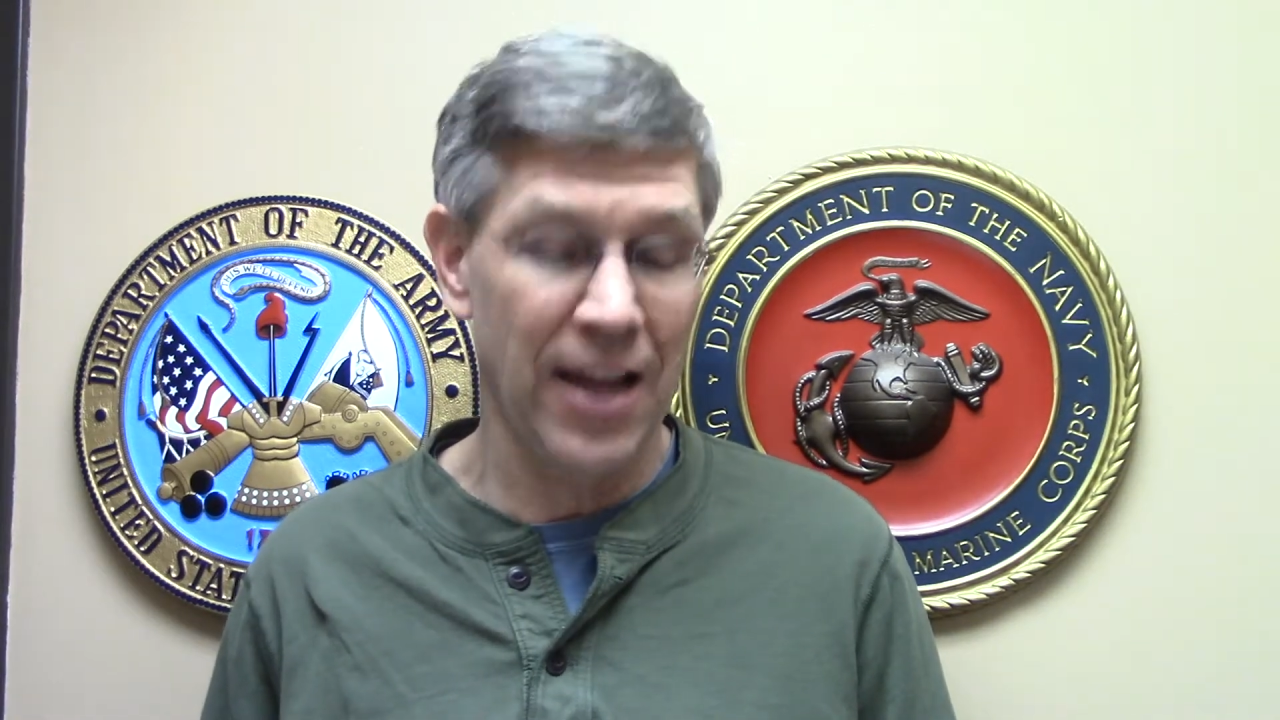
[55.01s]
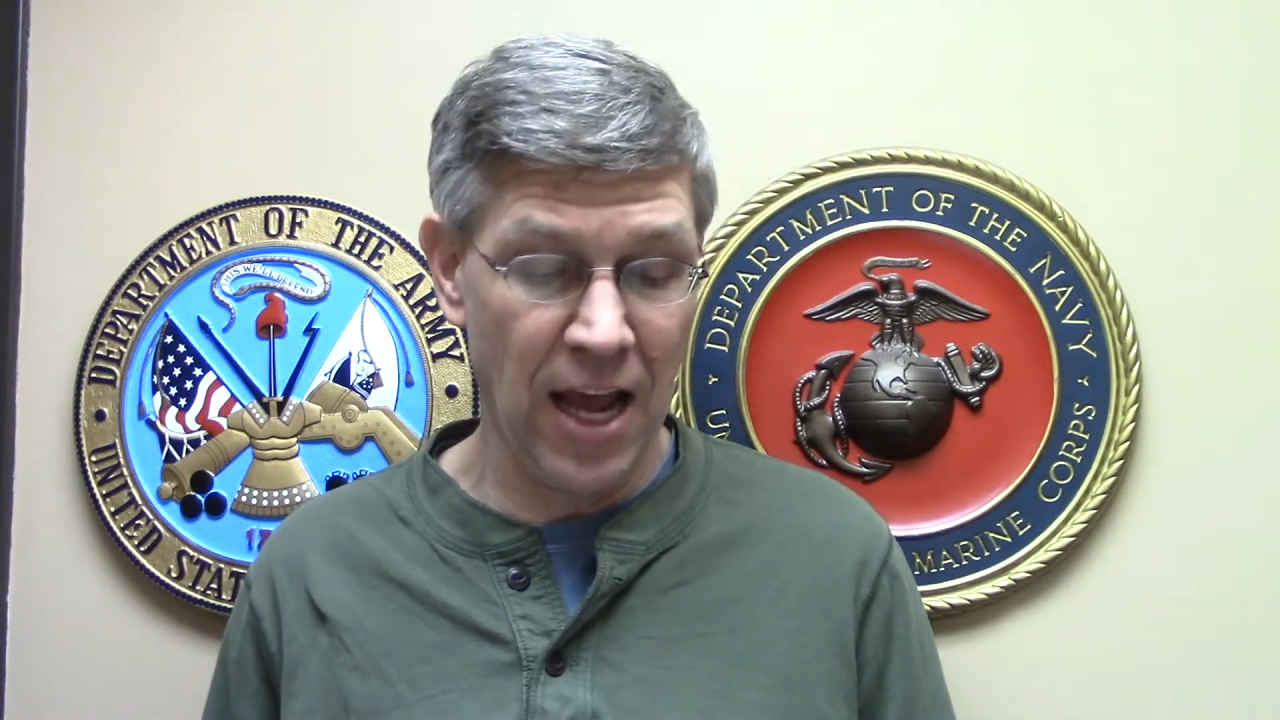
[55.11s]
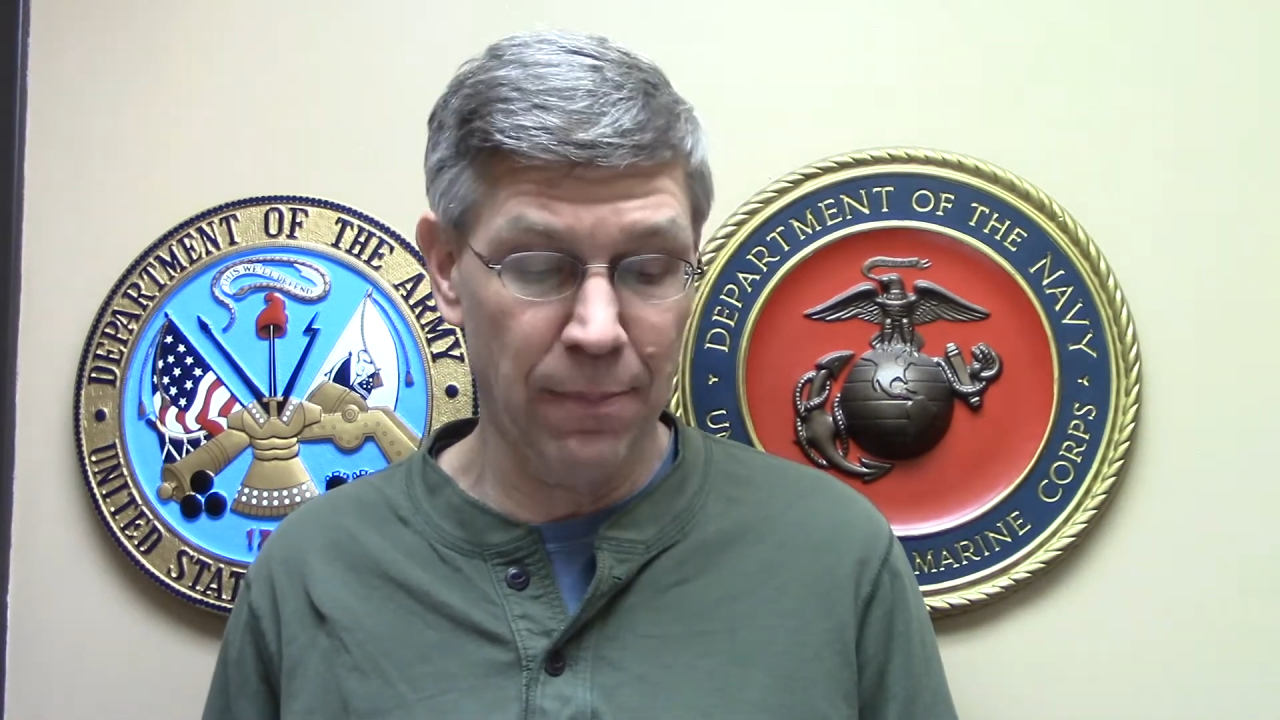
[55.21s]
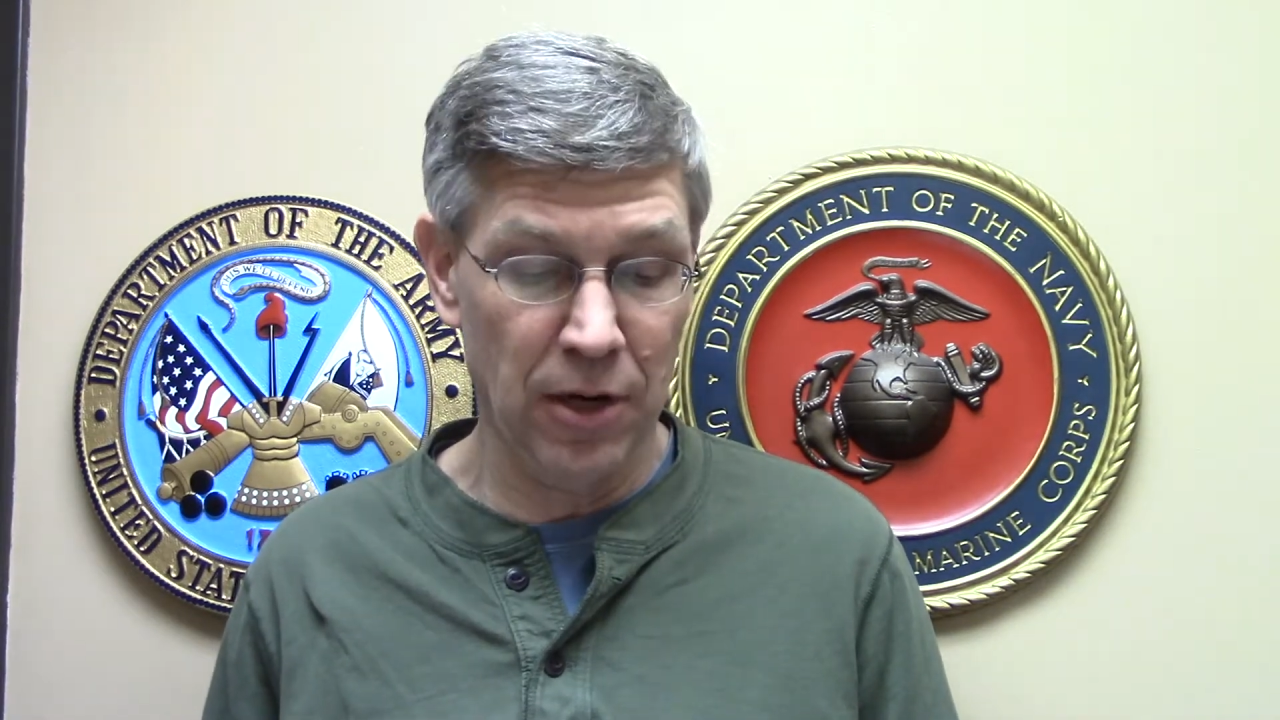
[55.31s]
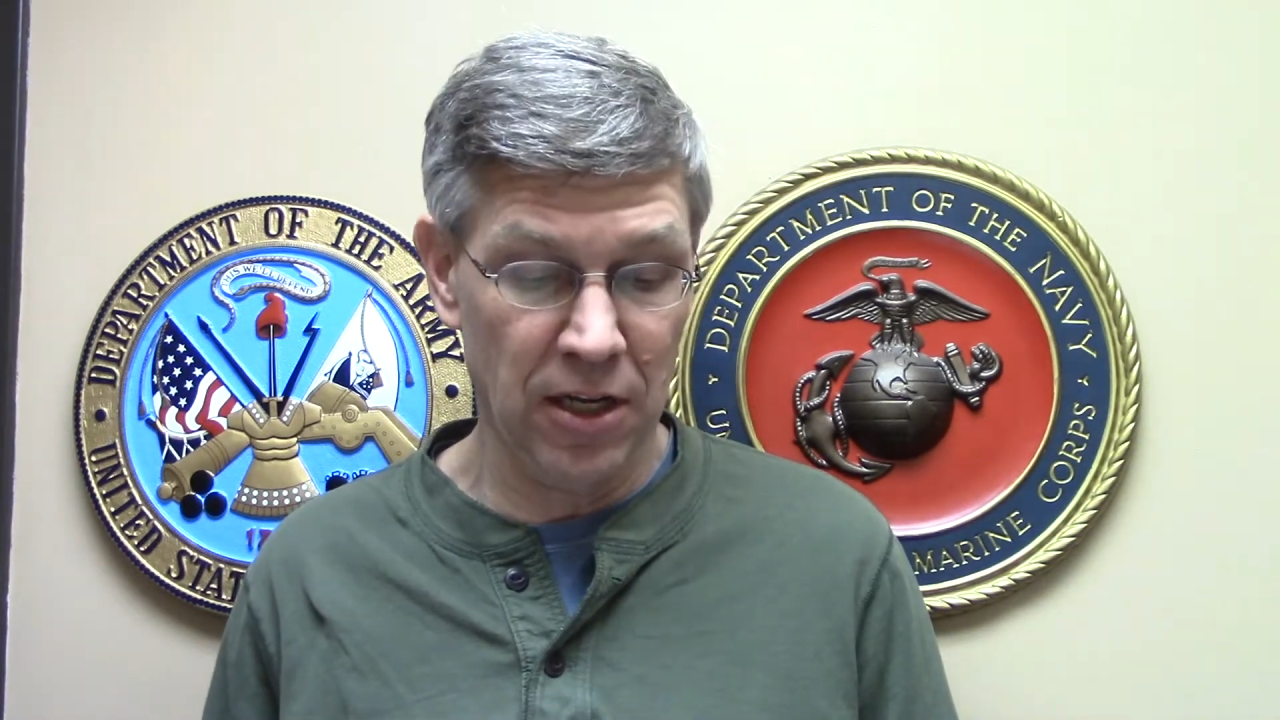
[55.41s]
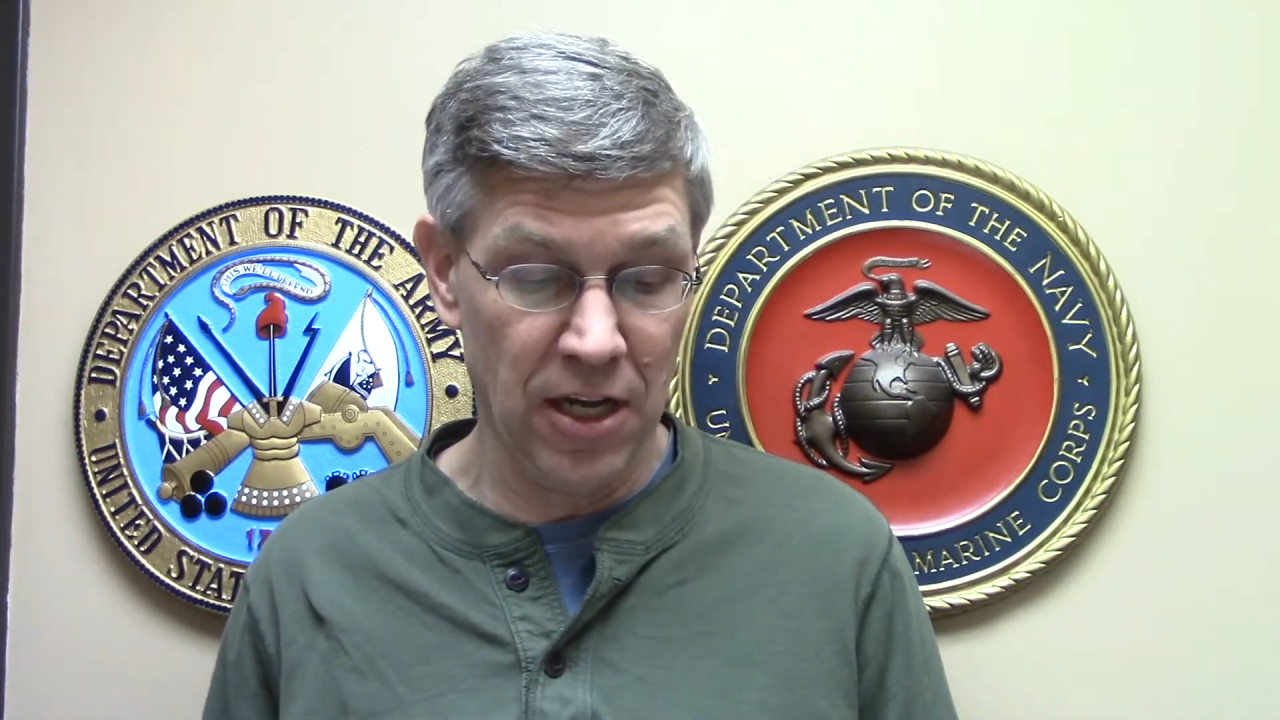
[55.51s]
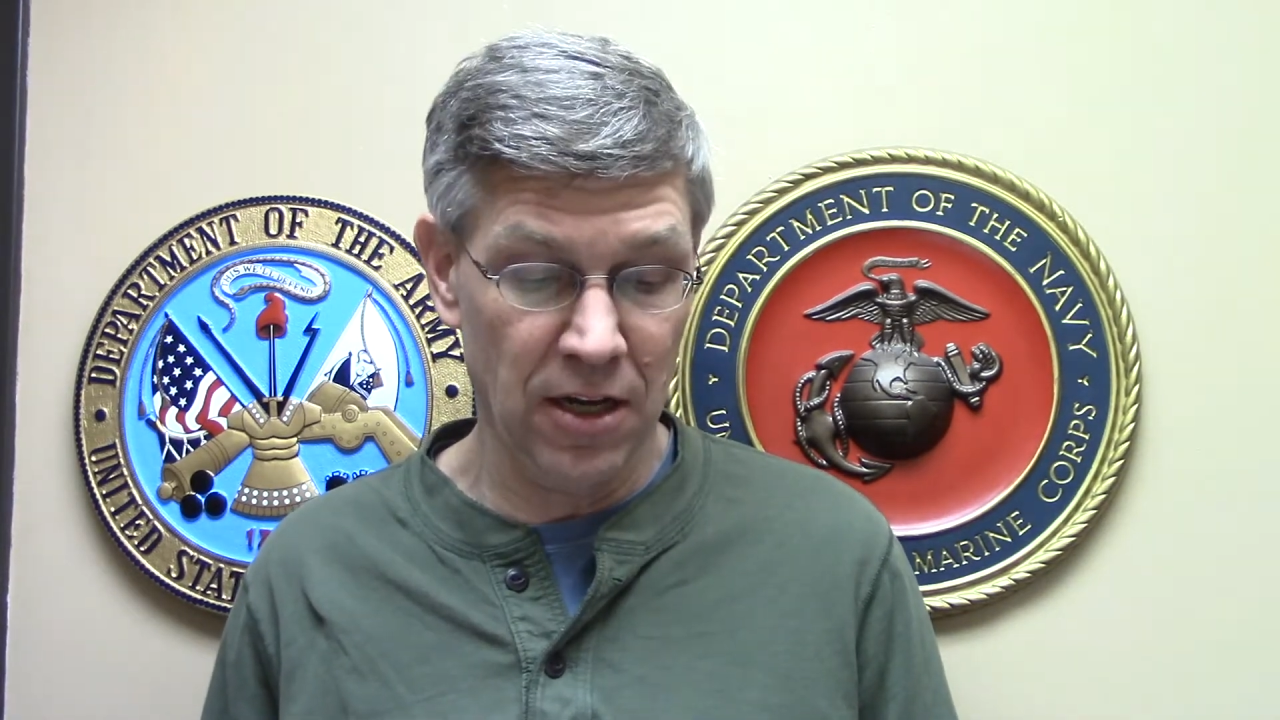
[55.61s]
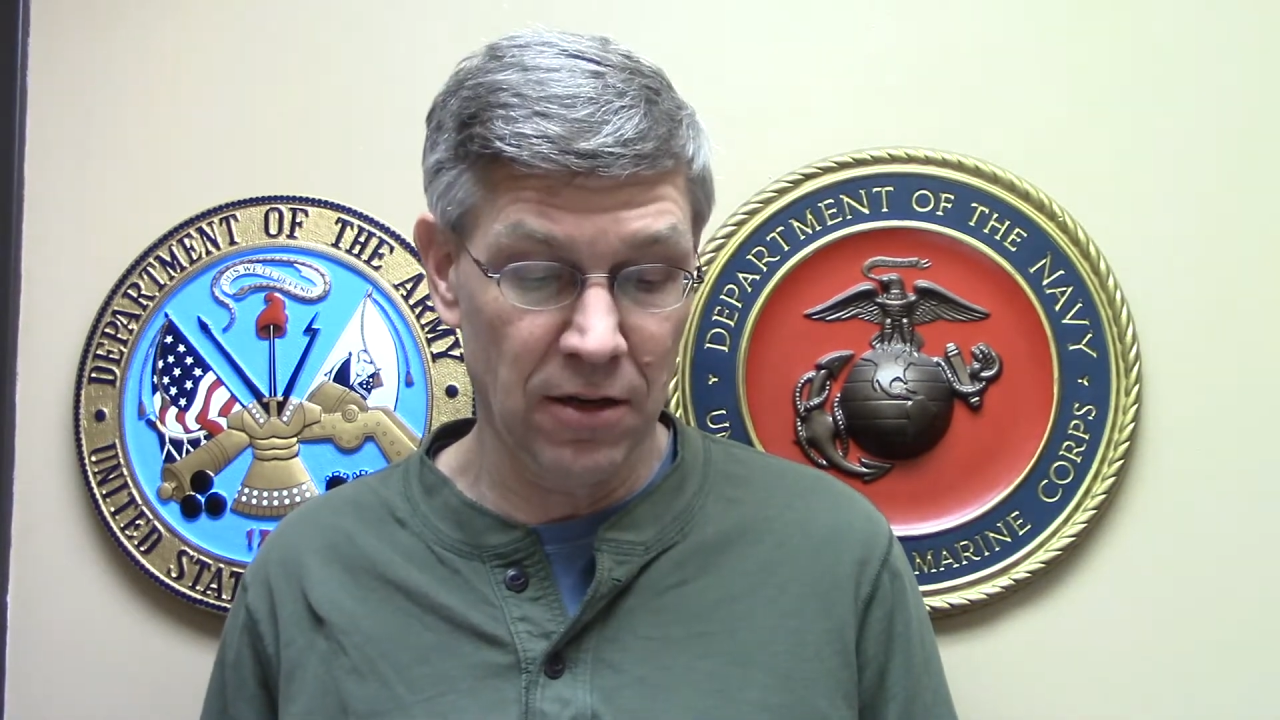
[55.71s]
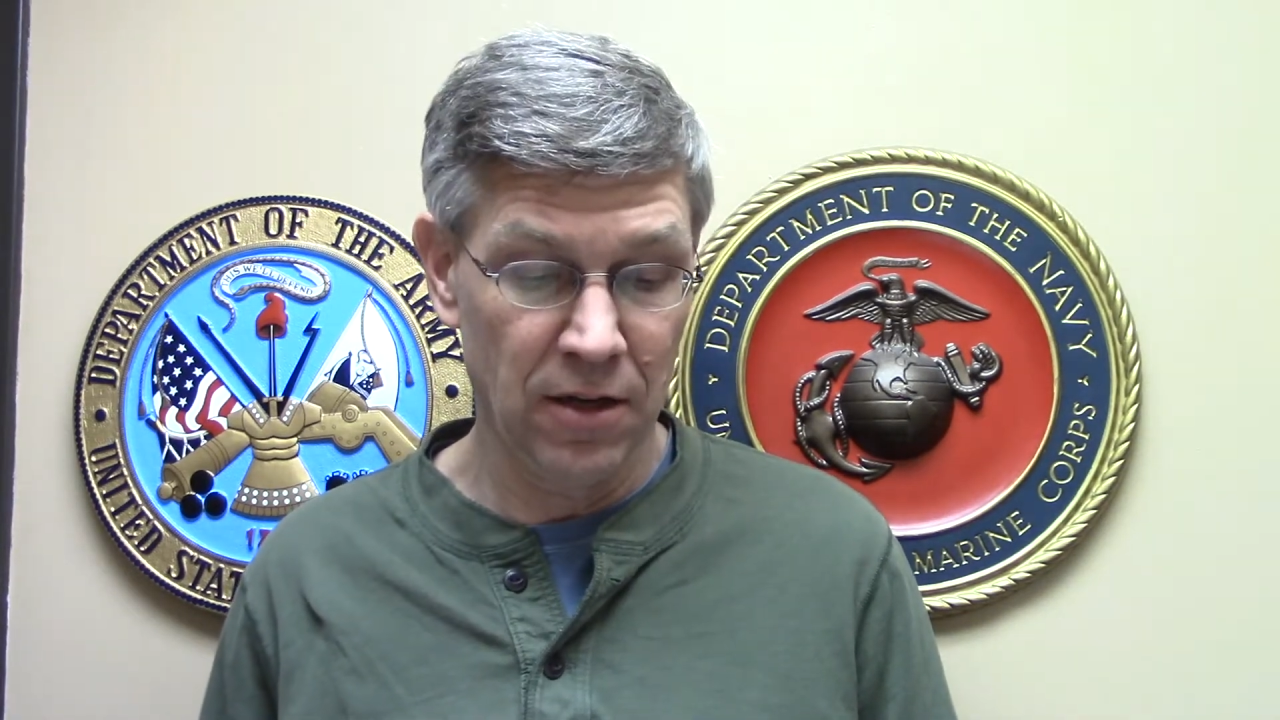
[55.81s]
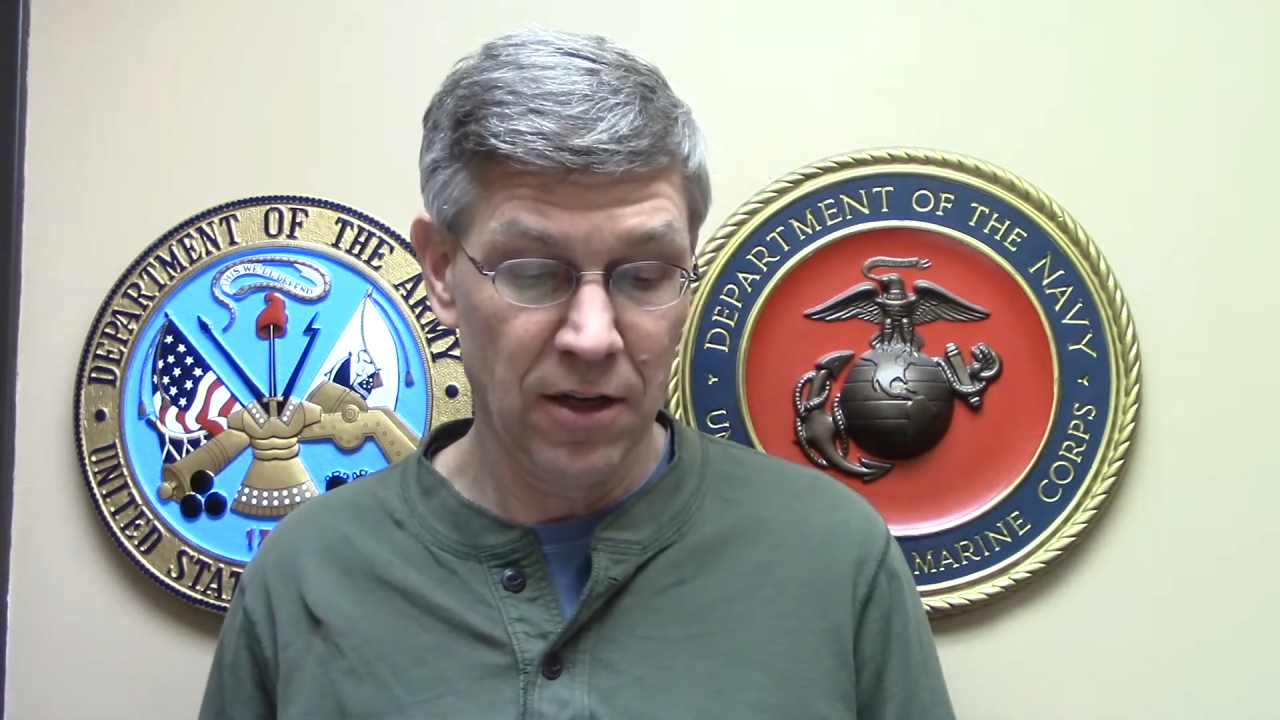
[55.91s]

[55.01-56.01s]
happen again.